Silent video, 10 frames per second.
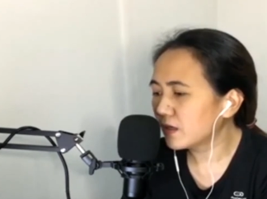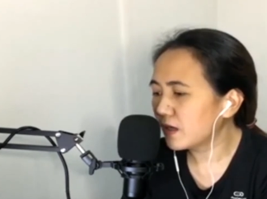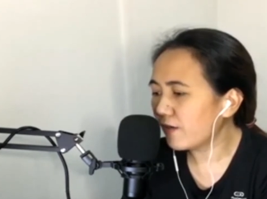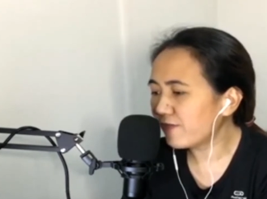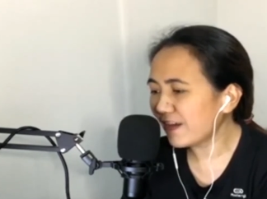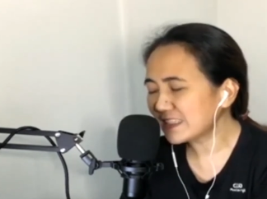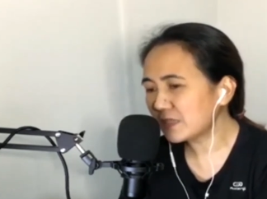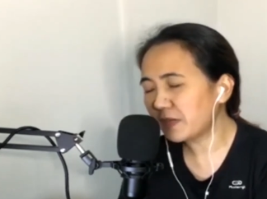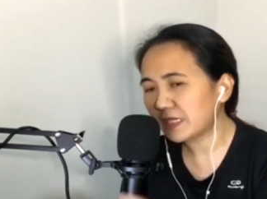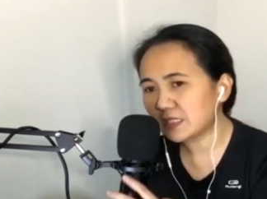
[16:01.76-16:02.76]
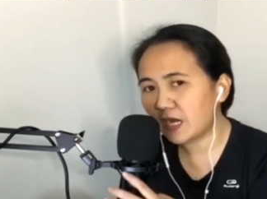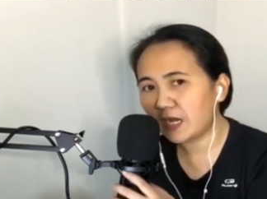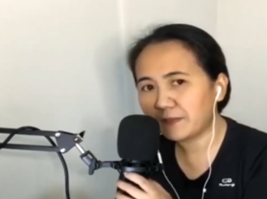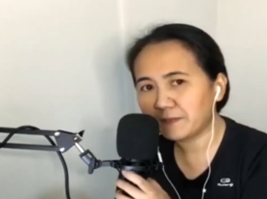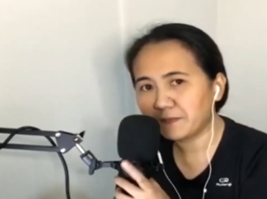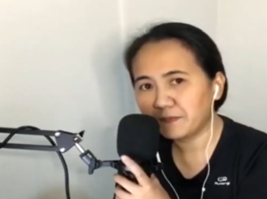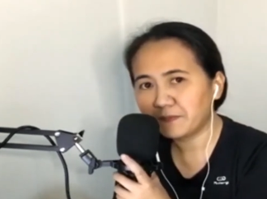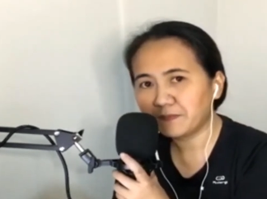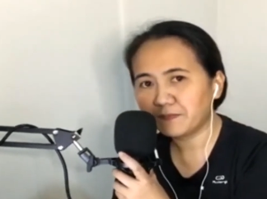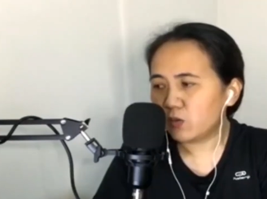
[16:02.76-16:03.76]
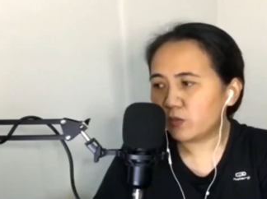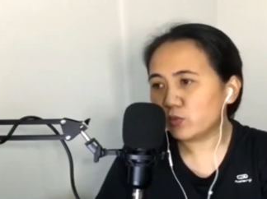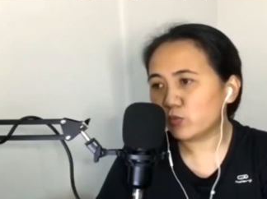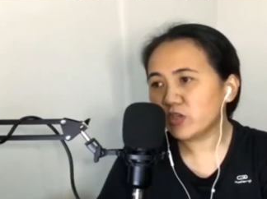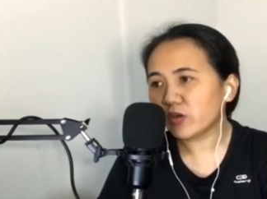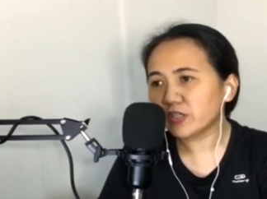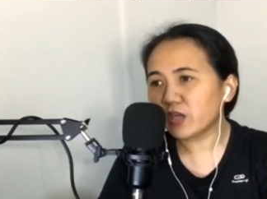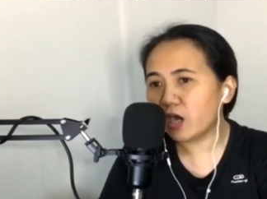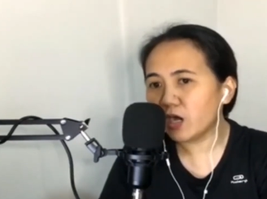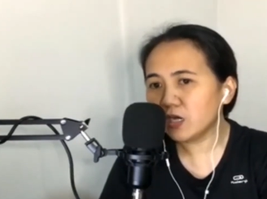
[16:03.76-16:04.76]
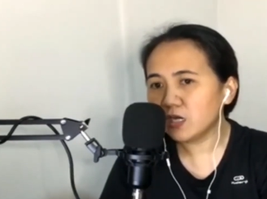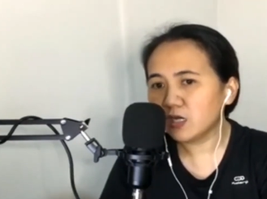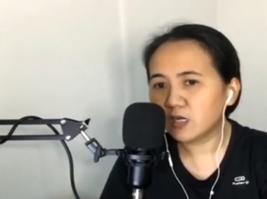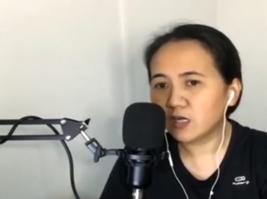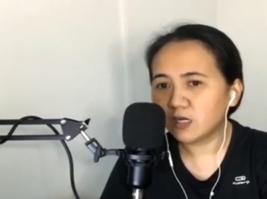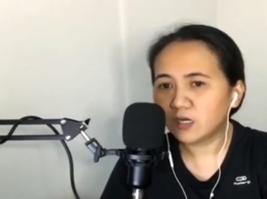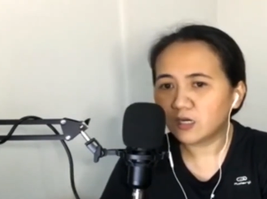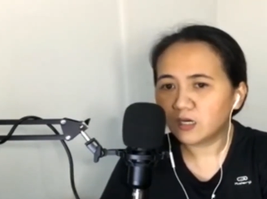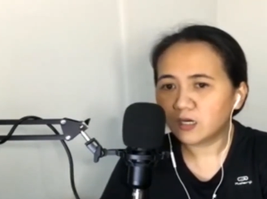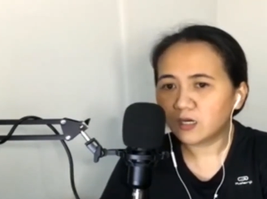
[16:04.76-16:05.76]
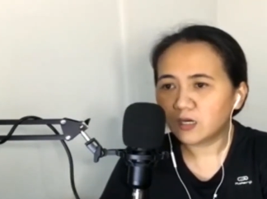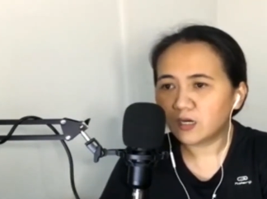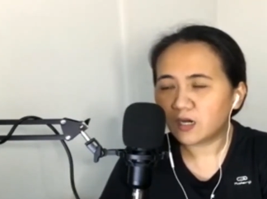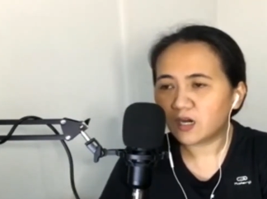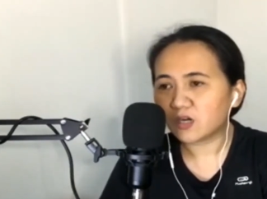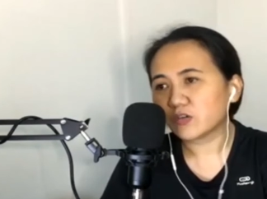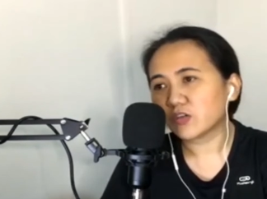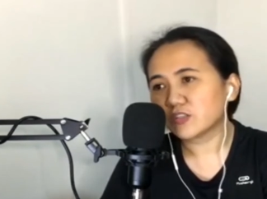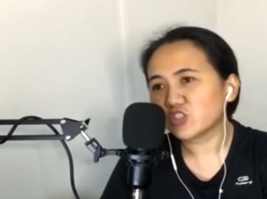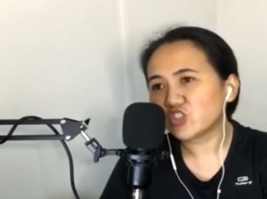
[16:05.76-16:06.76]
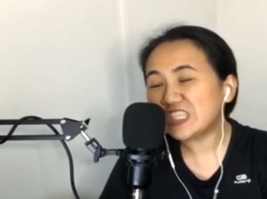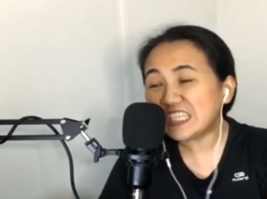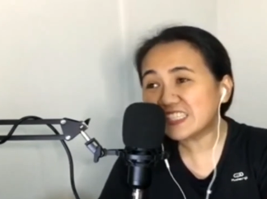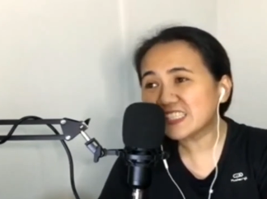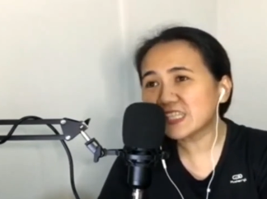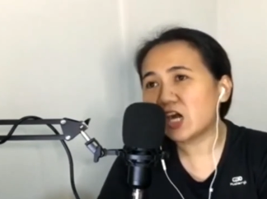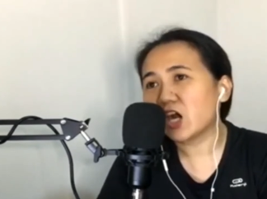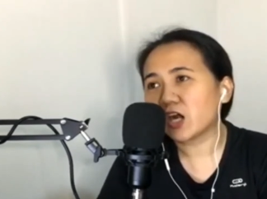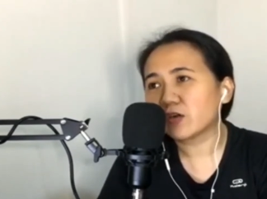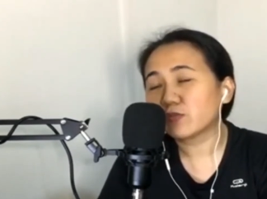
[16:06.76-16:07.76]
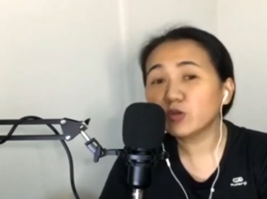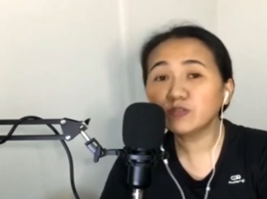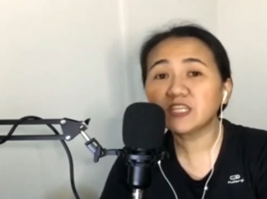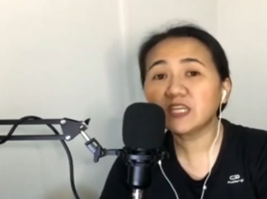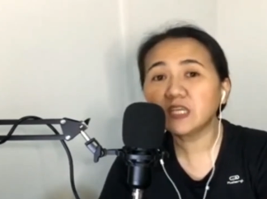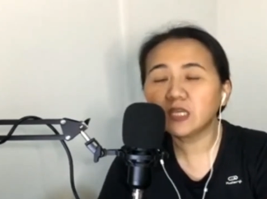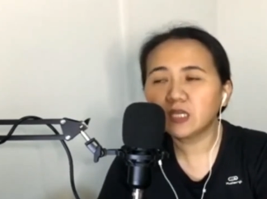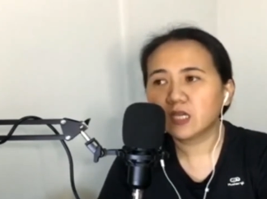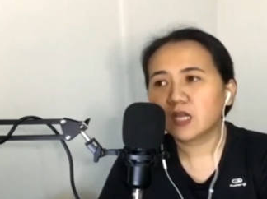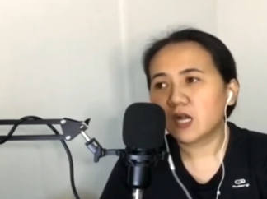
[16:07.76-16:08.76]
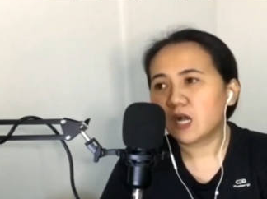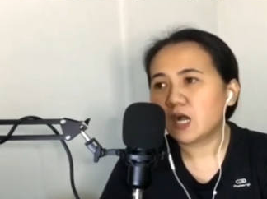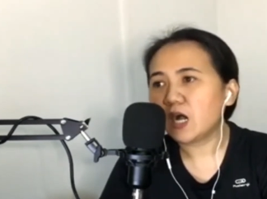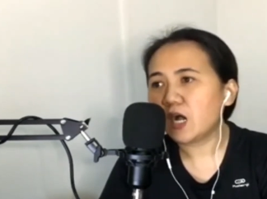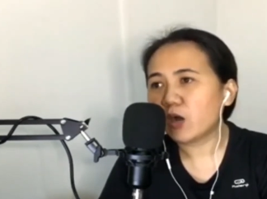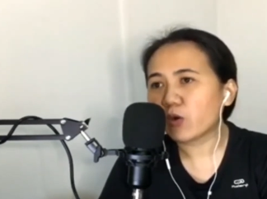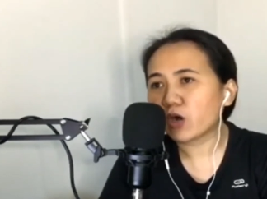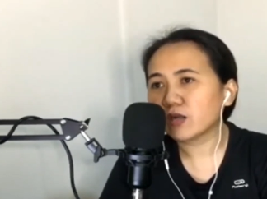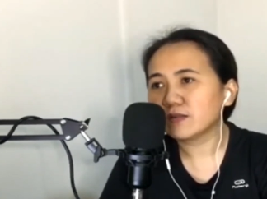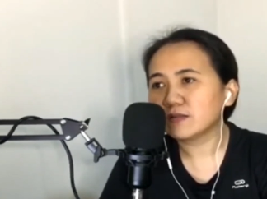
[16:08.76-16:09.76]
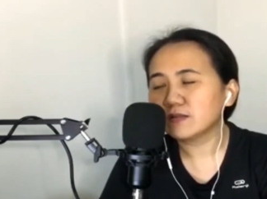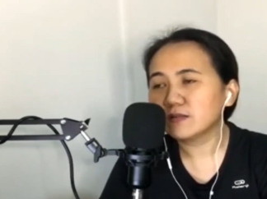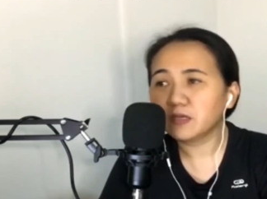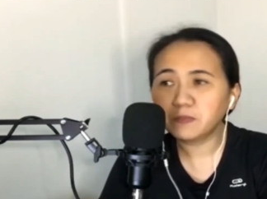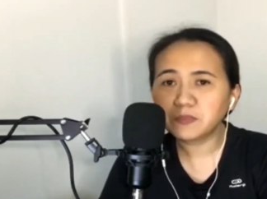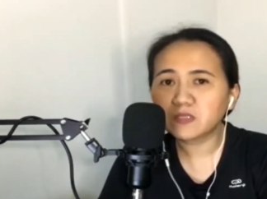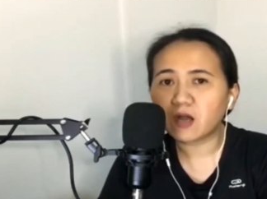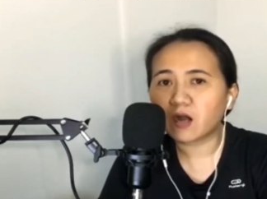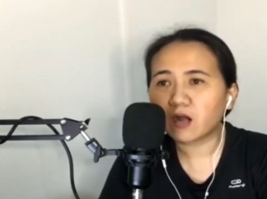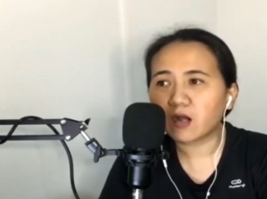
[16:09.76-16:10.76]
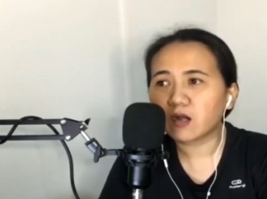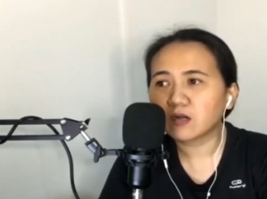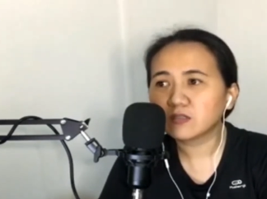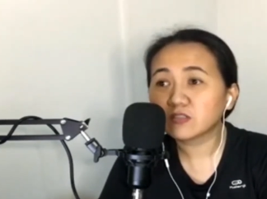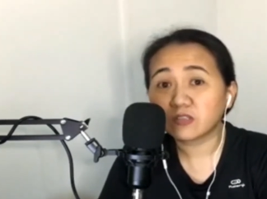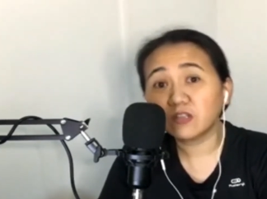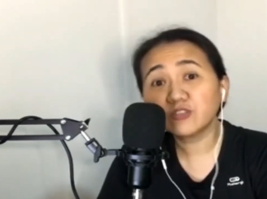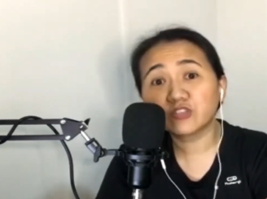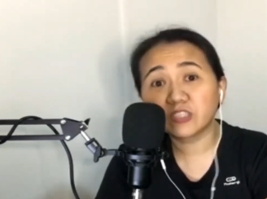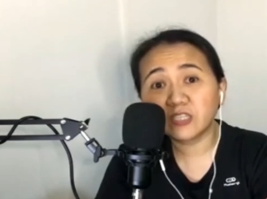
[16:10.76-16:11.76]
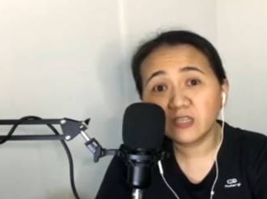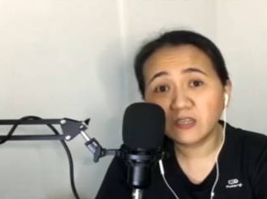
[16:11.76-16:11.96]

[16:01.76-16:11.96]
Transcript: affected by time. When we are young, our cheeks are rosy, our lips are sultry,